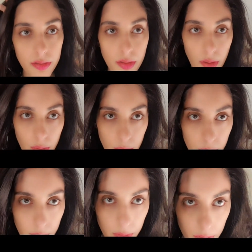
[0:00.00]
So
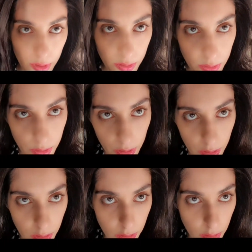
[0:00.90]
this
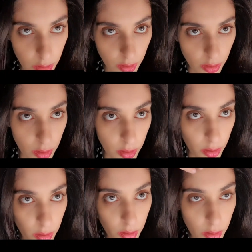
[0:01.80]
is
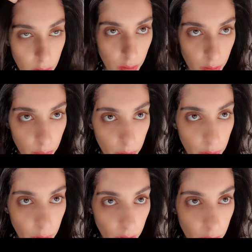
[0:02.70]
what
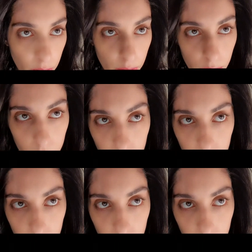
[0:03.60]
the hair looks